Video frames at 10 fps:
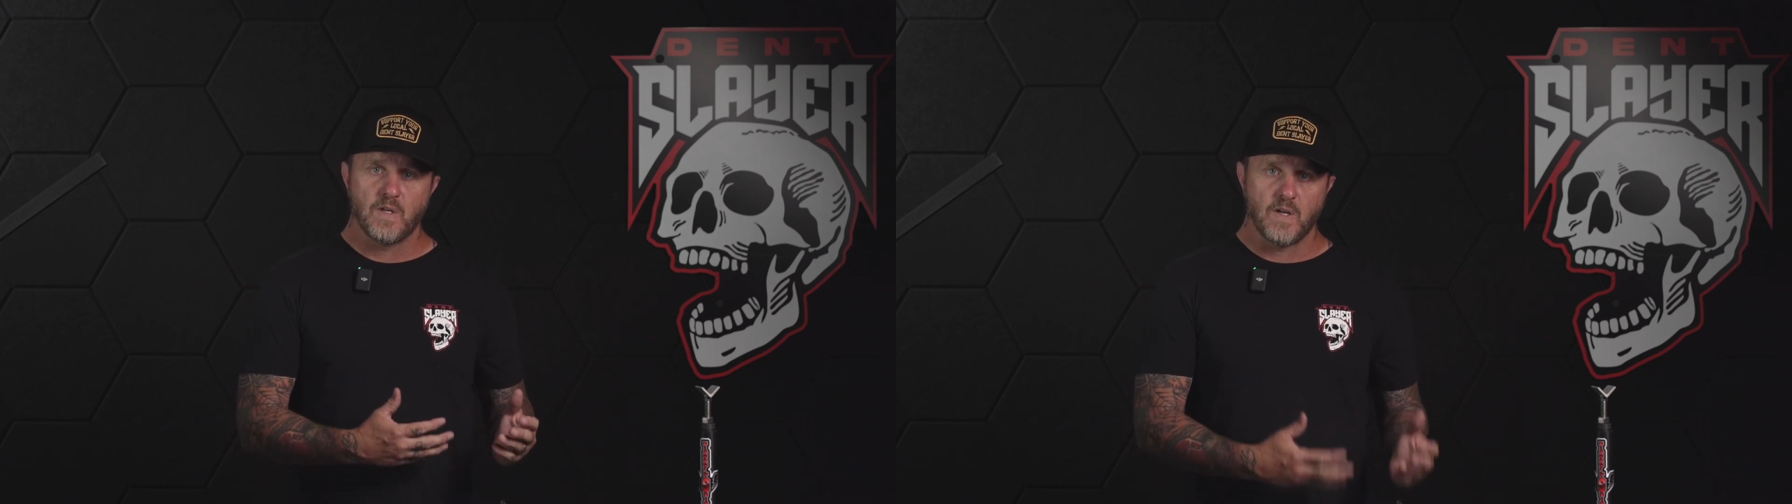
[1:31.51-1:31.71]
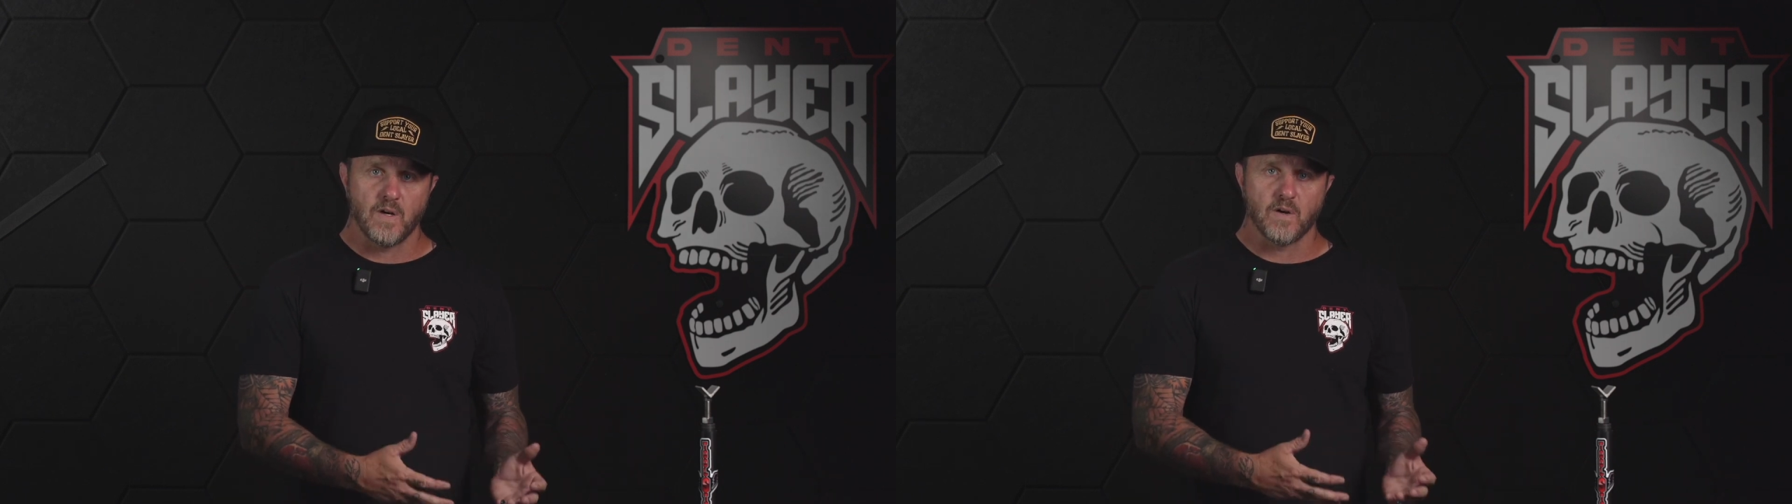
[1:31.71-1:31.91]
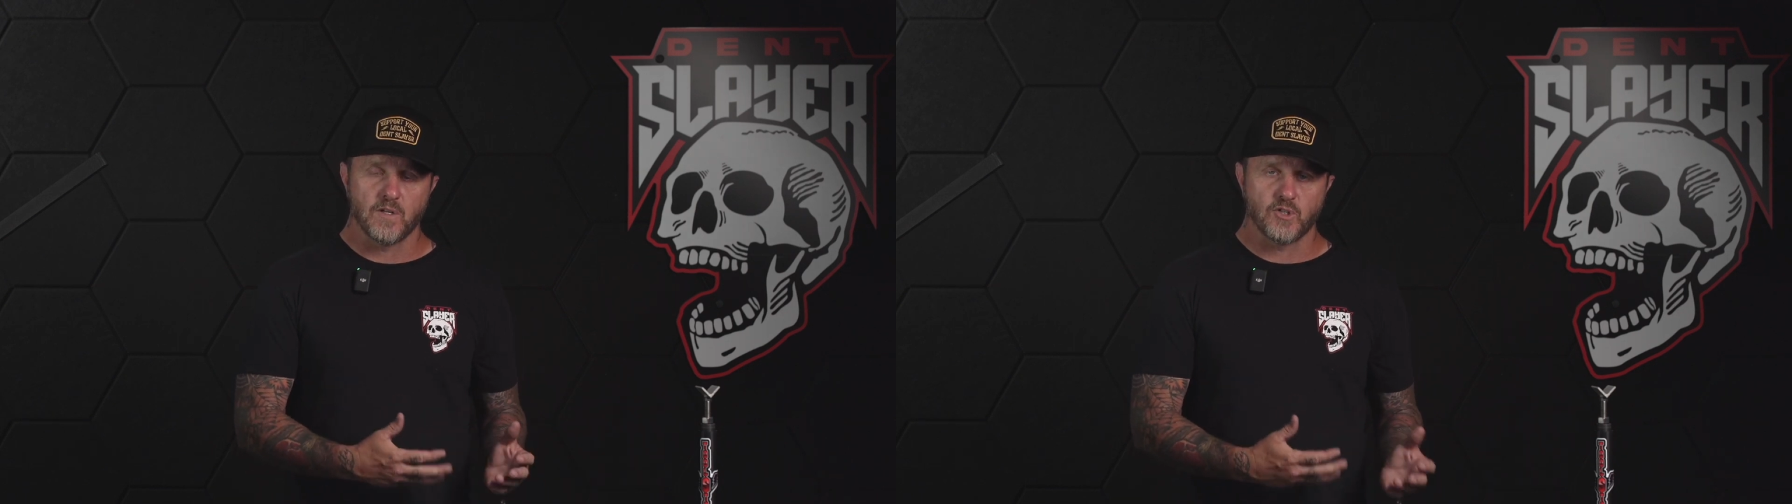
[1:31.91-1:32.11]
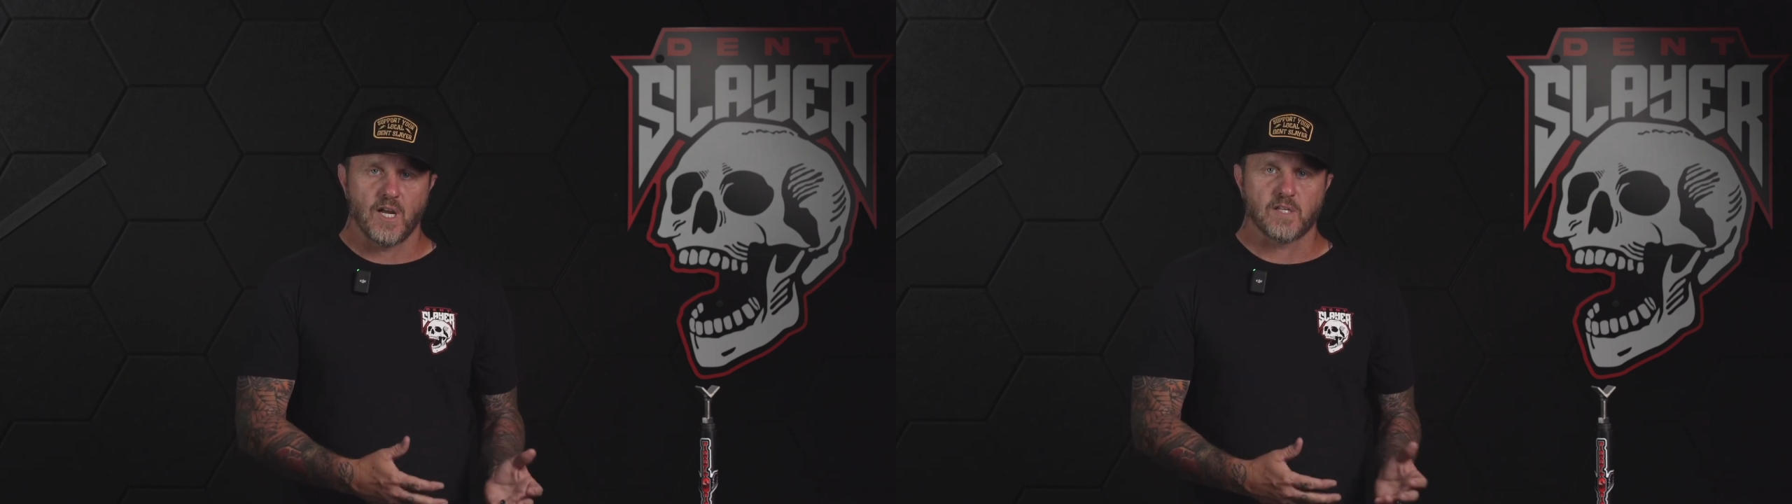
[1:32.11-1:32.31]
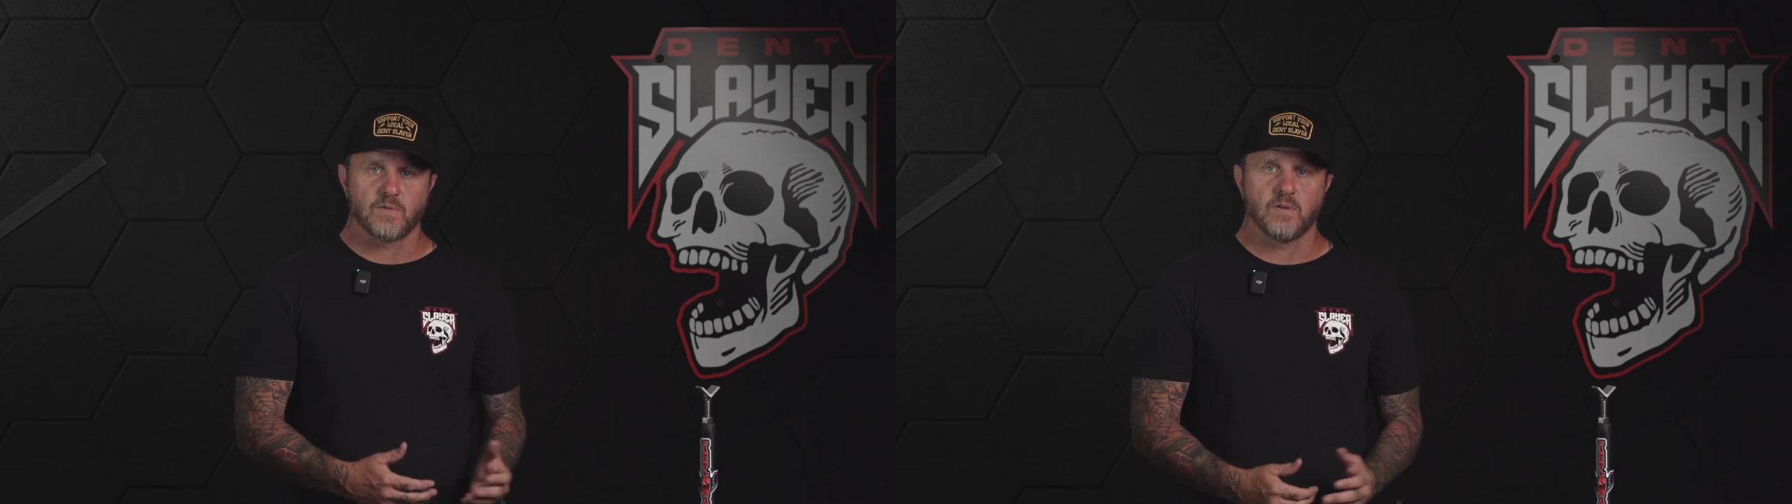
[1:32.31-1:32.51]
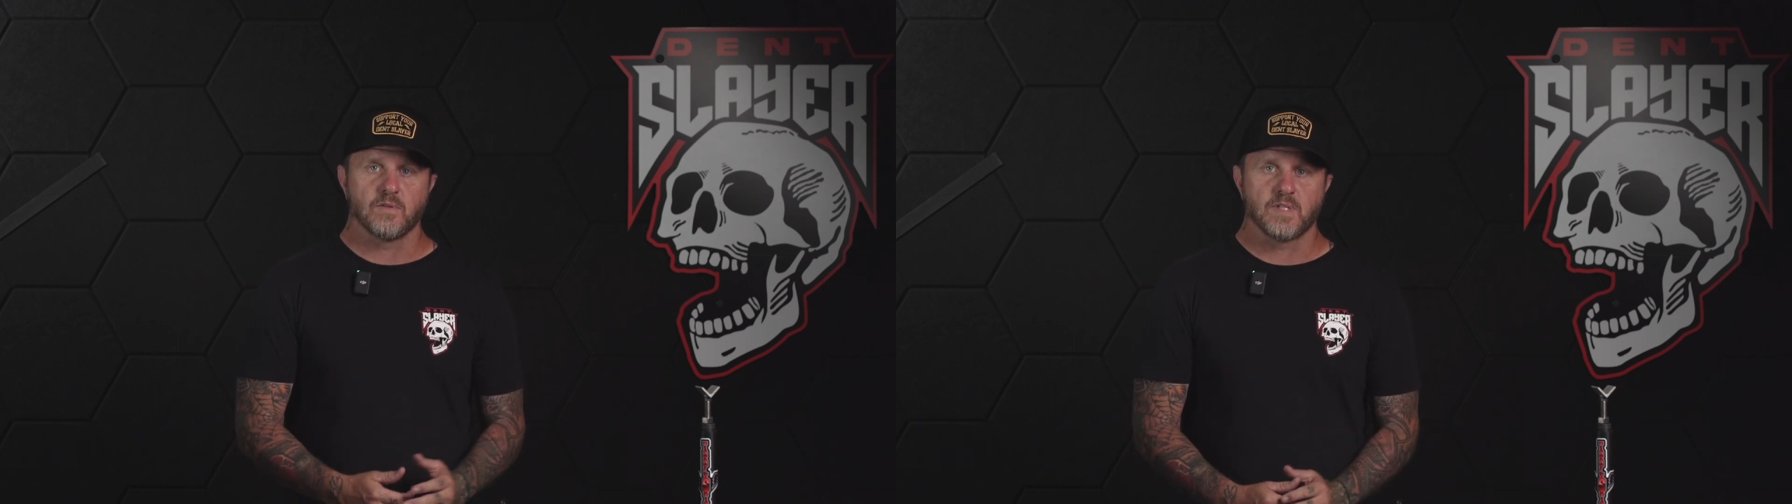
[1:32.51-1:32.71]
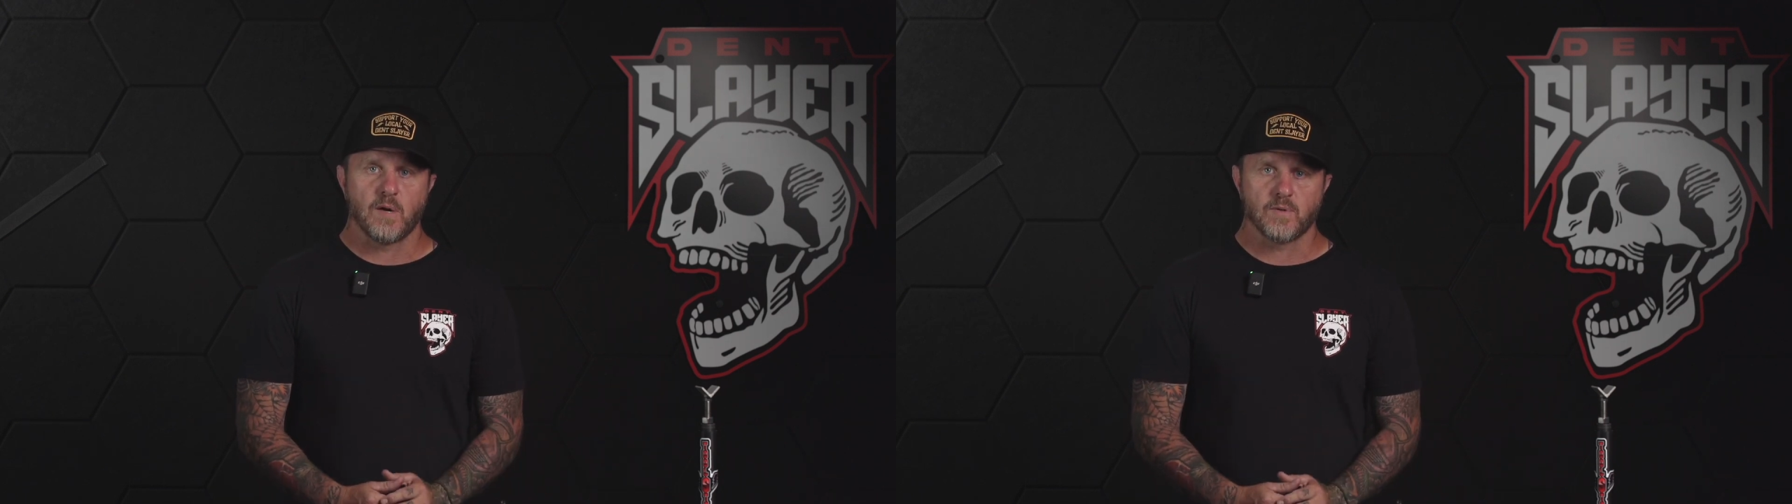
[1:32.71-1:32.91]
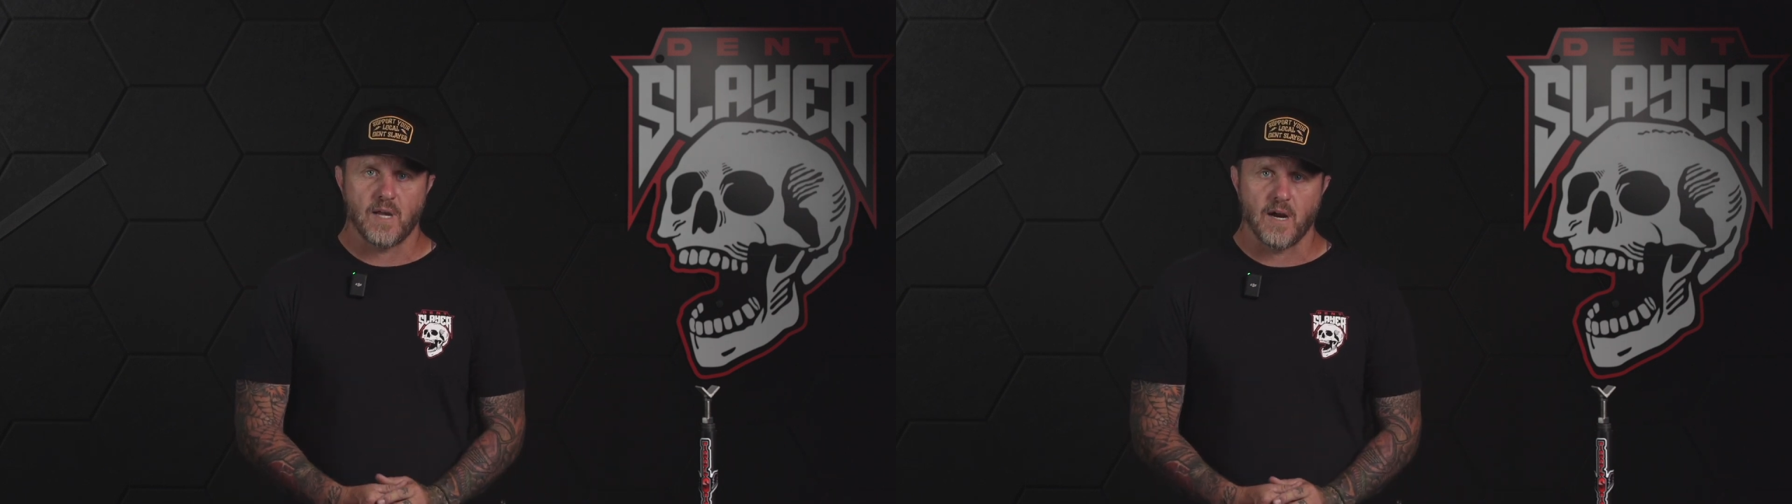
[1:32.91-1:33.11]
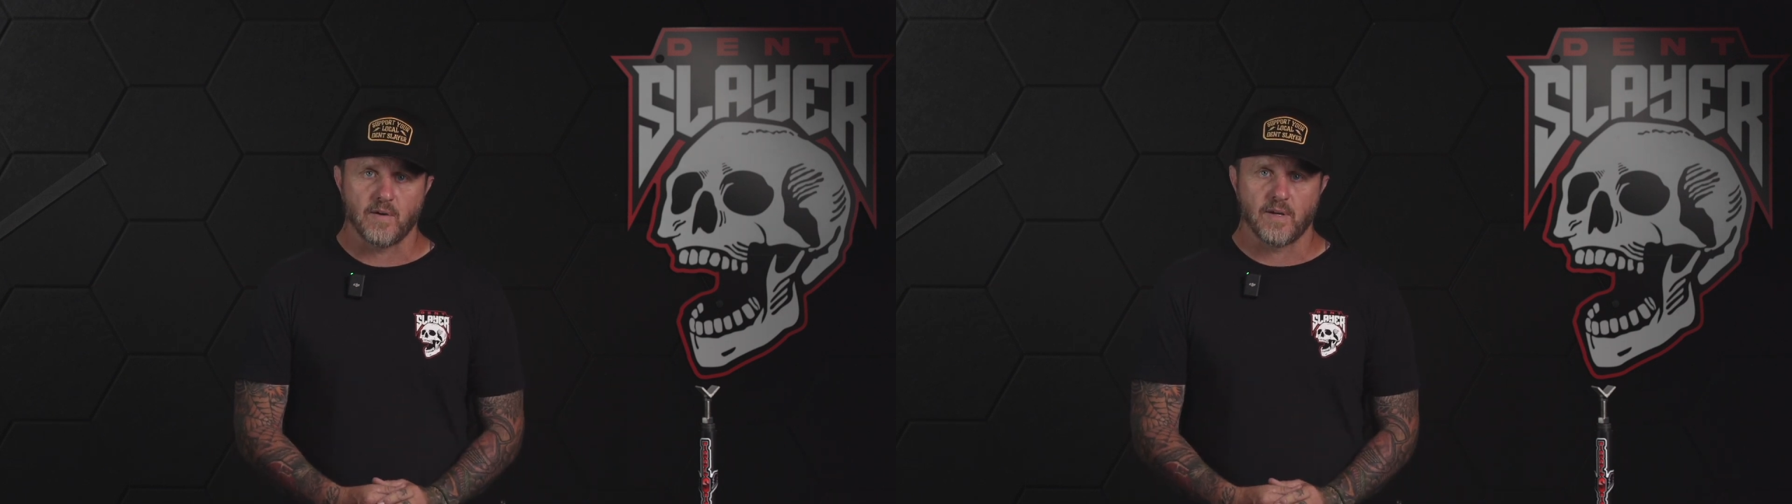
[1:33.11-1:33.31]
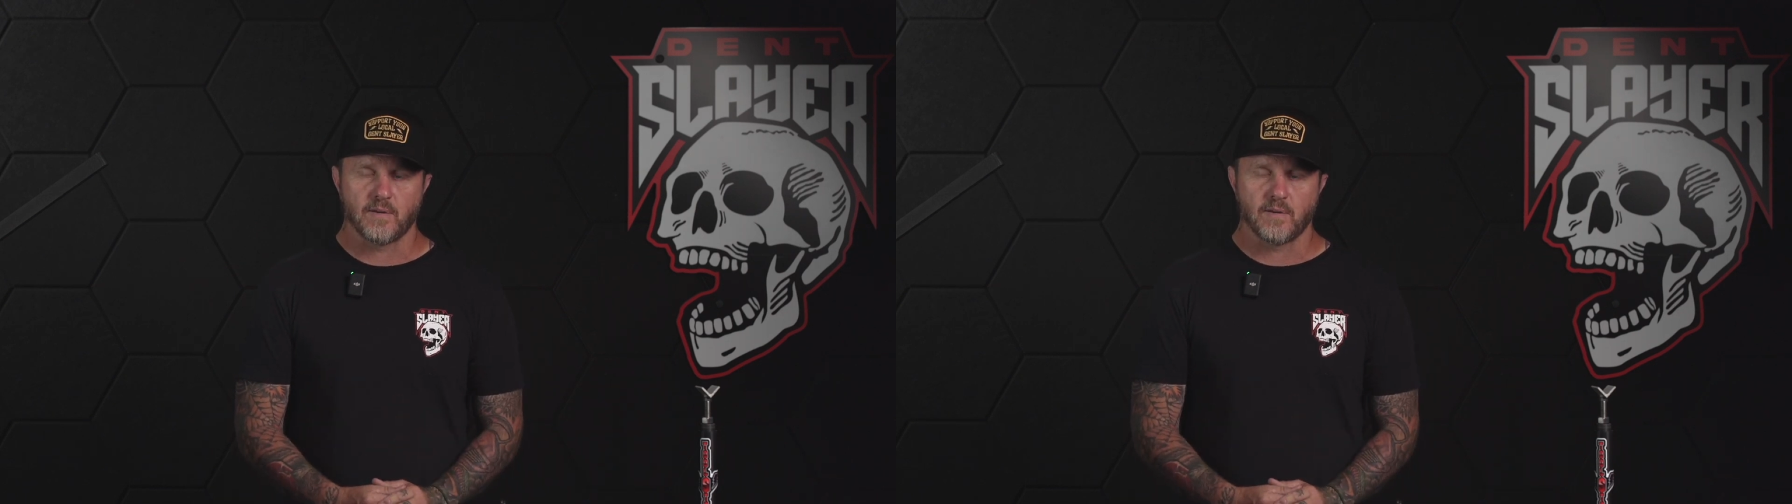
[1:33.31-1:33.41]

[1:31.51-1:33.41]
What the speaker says: here in Jacksonville that was hiring.